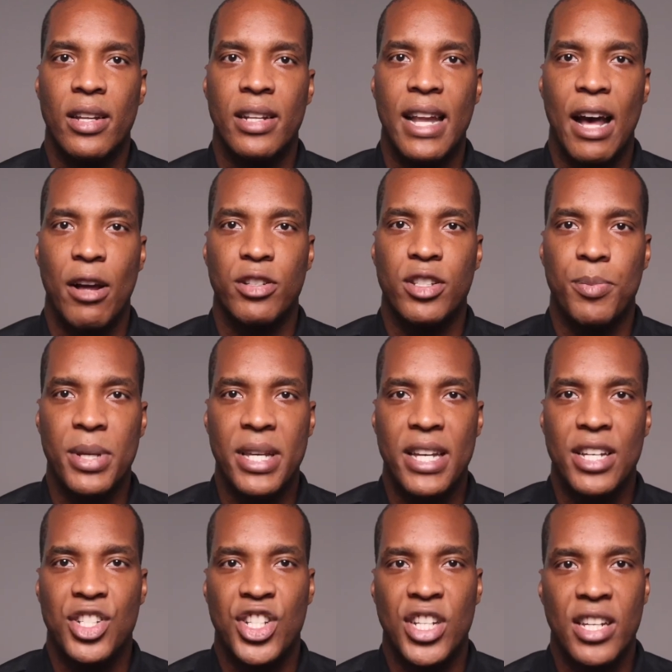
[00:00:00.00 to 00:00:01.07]
Now to
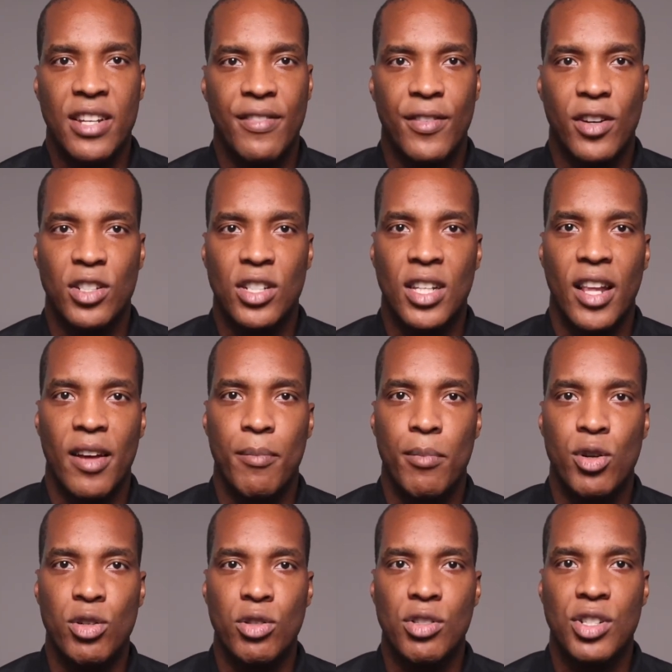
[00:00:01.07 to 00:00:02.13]
PSG versus Club
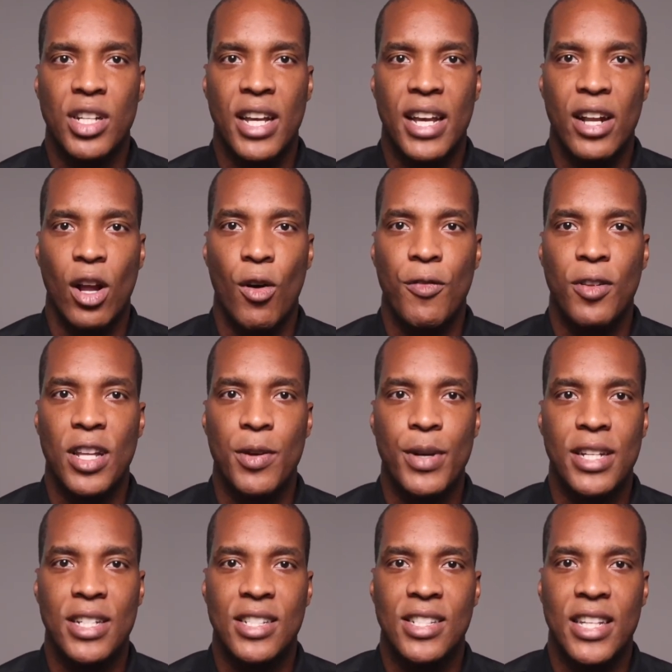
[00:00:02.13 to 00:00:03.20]
Brugge, and hopefully
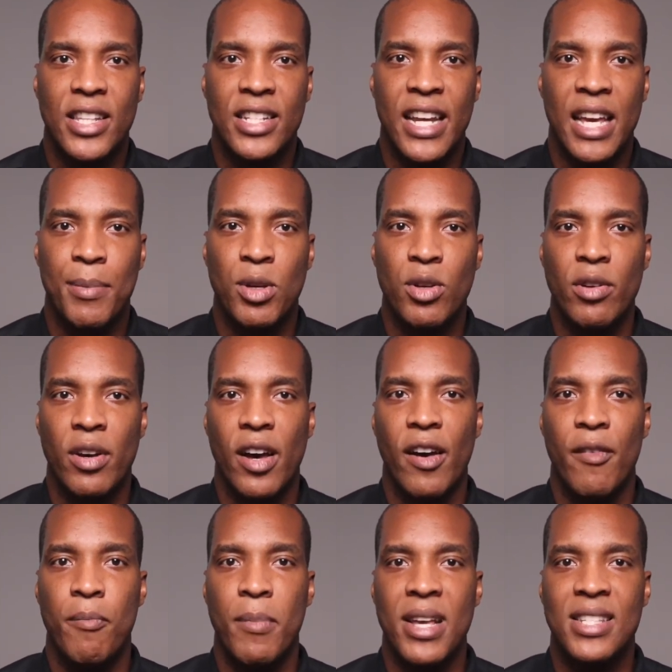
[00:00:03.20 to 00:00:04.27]
we get to see the debut
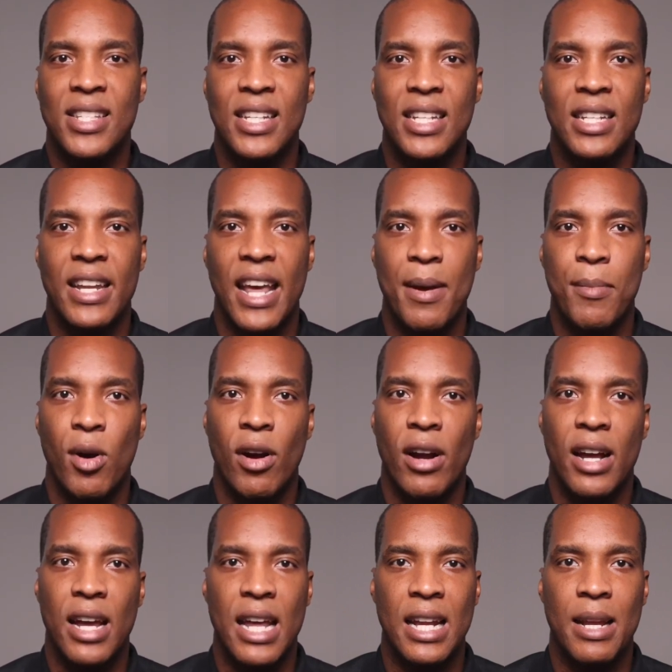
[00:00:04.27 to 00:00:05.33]
of Messi,
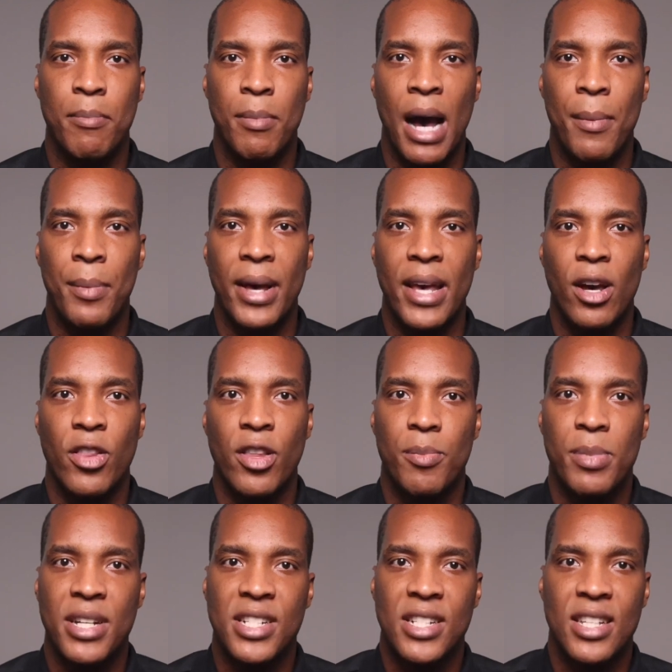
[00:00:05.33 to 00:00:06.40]
Neymar, and Mbappe on the
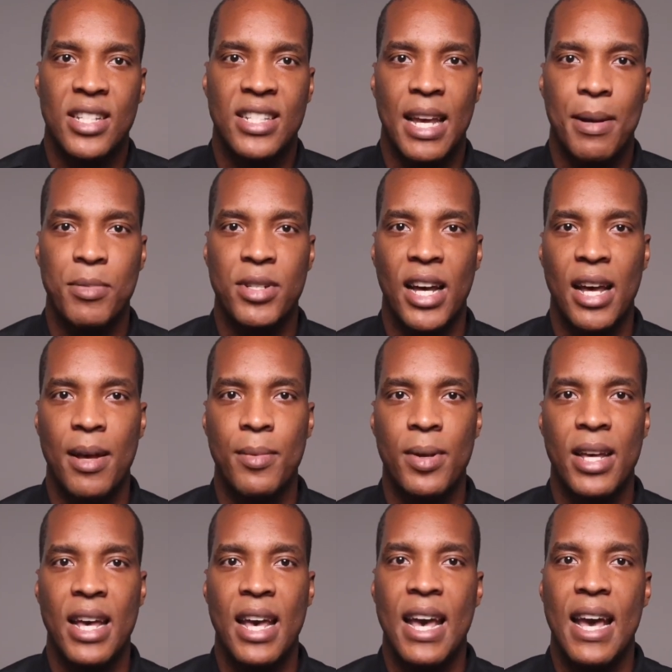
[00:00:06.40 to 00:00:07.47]
pitch at the same time.
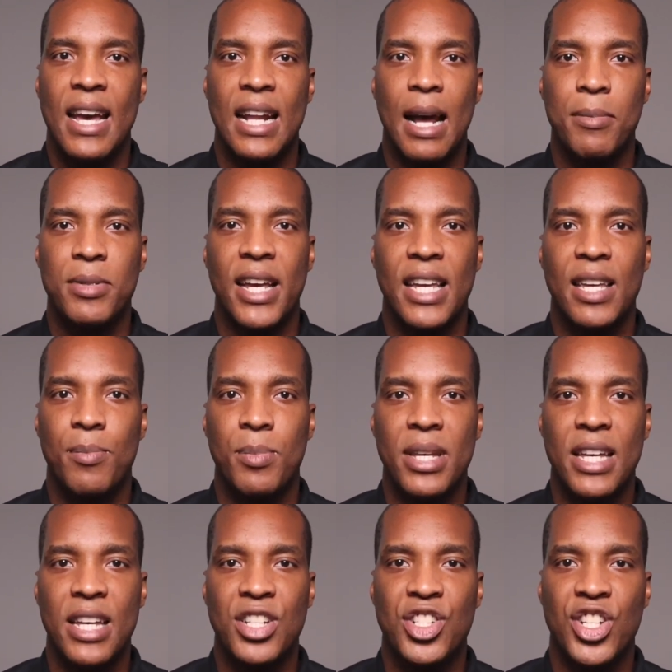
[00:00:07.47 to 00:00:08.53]
And I'm taking
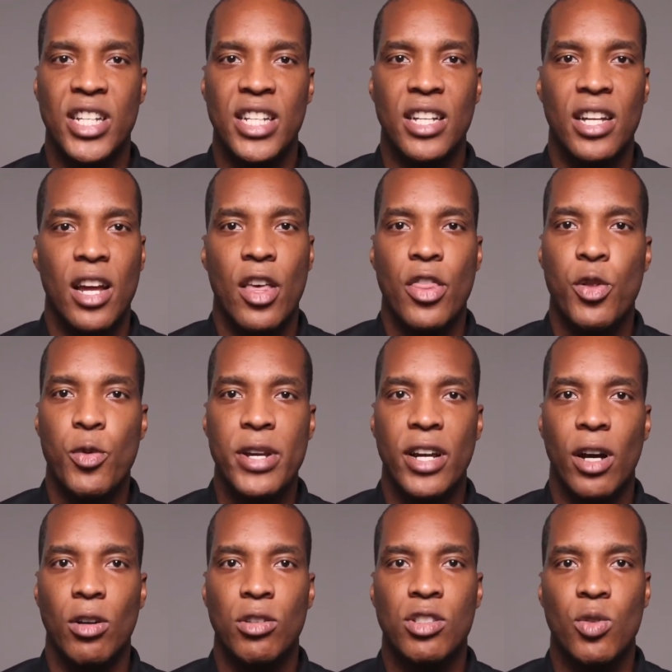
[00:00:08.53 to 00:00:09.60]
PSG, three
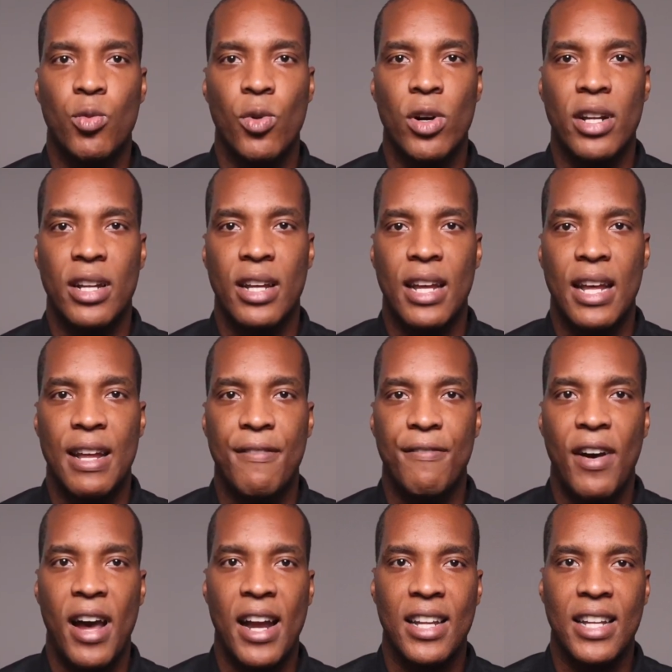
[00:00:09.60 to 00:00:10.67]
goals to one. And
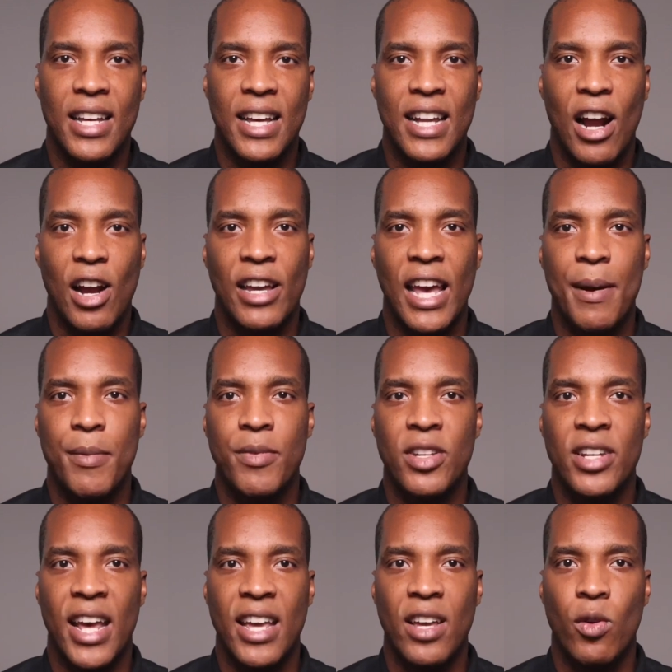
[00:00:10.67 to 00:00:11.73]
finally, in our game of the
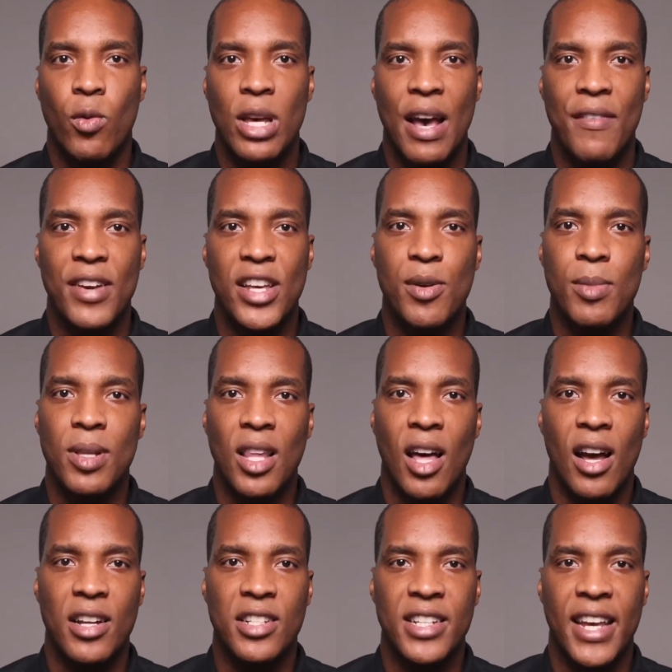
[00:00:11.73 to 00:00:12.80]
day, we have Inter
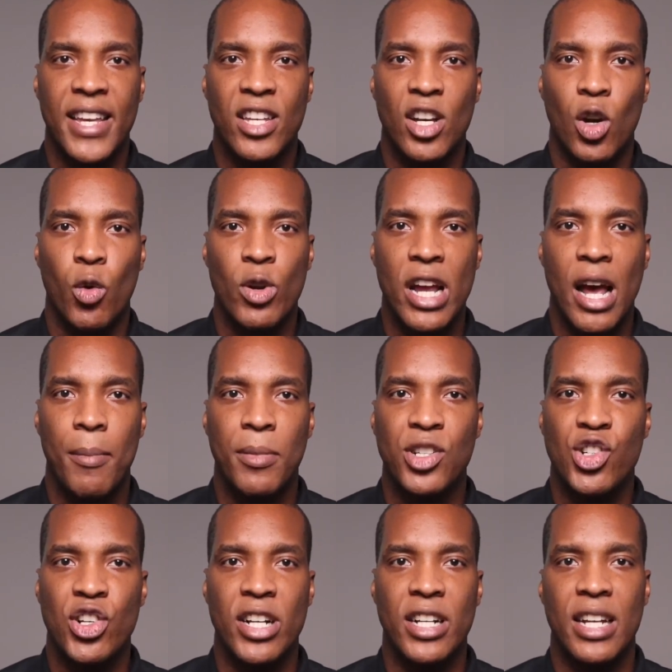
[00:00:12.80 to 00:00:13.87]
Milan taking on Real
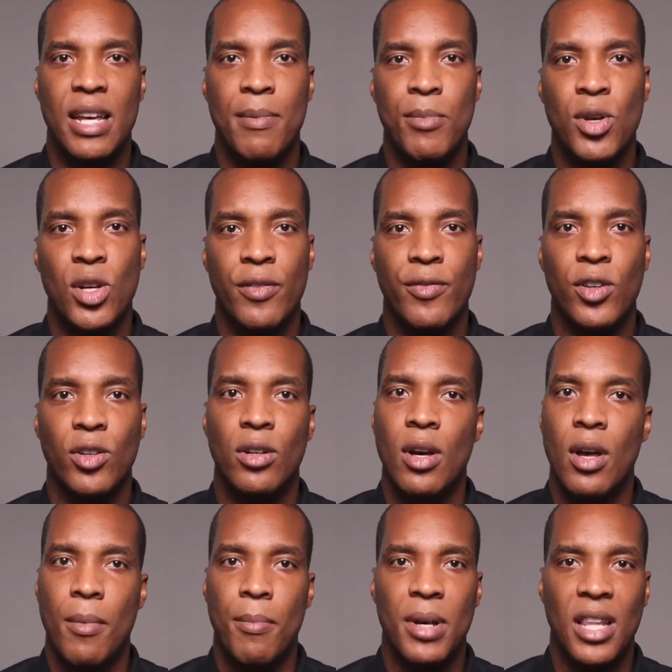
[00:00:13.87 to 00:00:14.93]
Madrid in beautiful
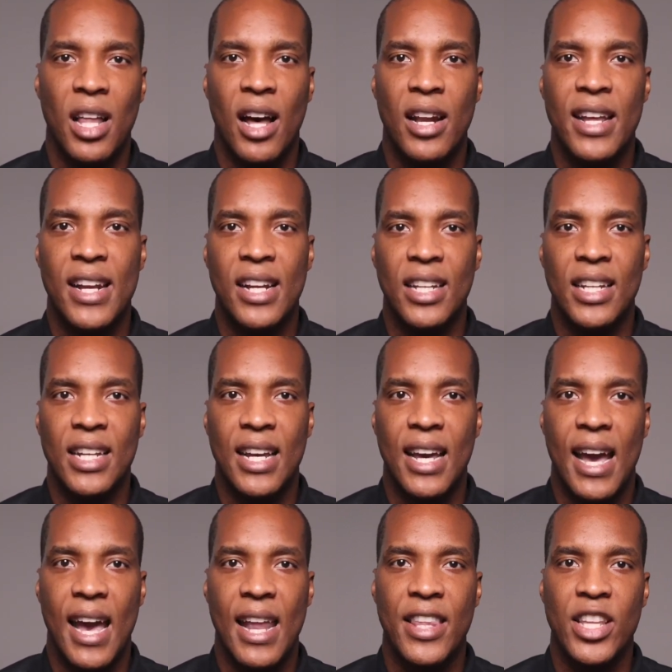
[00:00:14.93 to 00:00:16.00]
Milan, Italy.
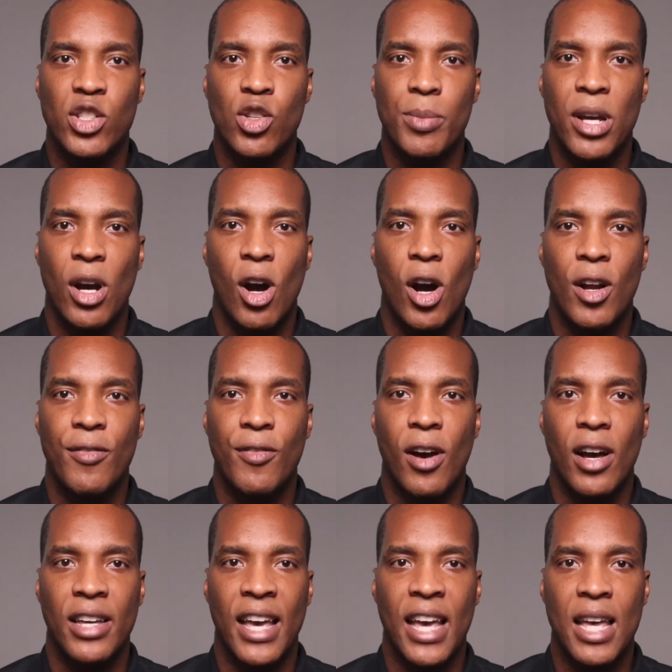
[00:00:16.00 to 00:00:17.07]
And this will be a
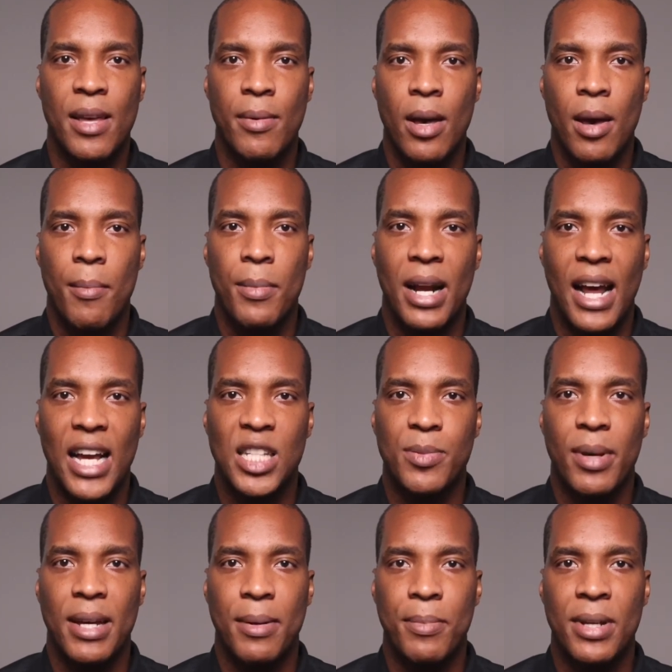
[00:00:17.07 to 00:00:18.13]
hard-fought game, but I
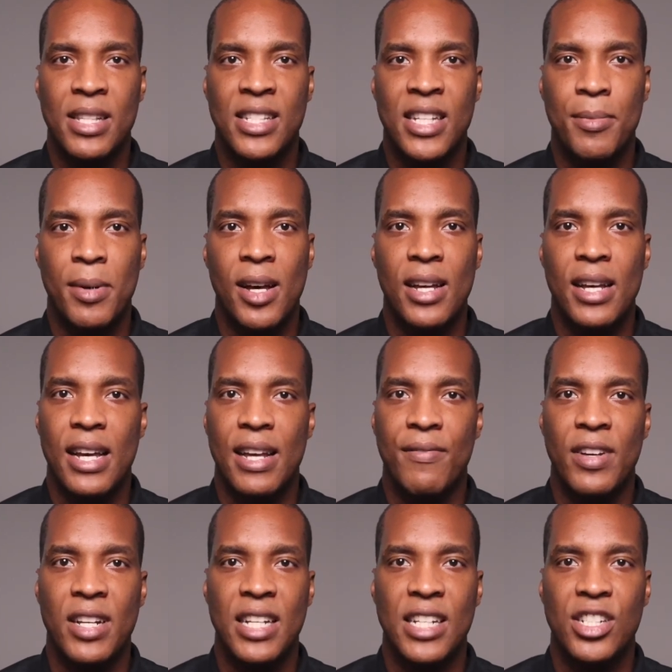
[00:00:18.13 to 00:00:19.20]
expect Benzema
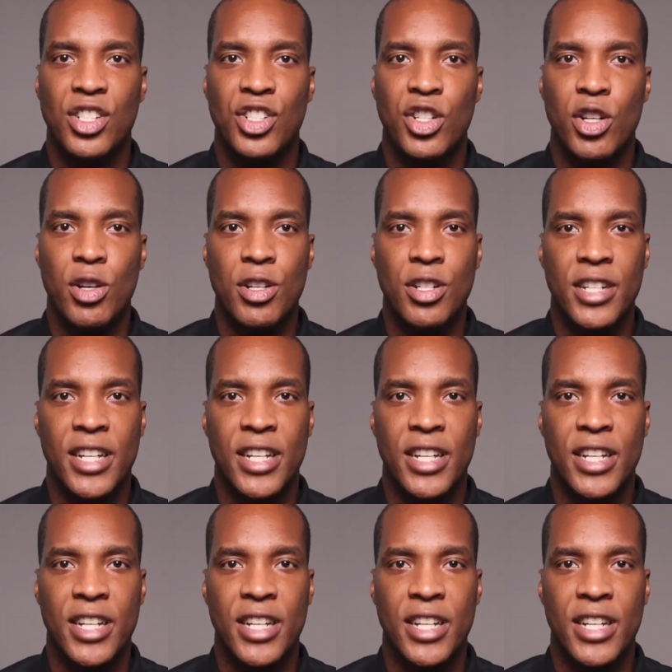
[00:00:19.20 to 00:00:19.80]
and Vinicius Jr.